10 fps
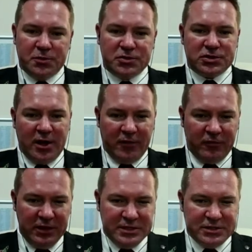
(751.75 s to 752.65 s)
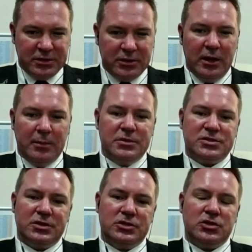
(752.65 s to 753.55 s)
I've listed the numbers there so
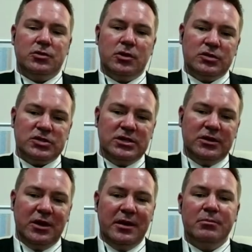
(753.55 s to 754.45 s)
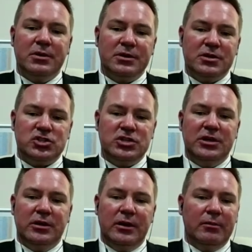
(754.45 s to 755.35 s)
that you can see the sheer
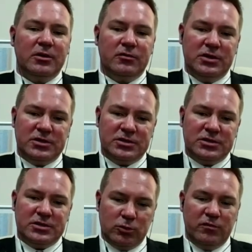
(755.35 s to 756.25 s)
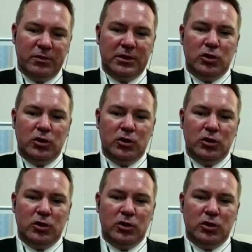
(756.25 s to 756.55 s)
number of these things that we've been doing.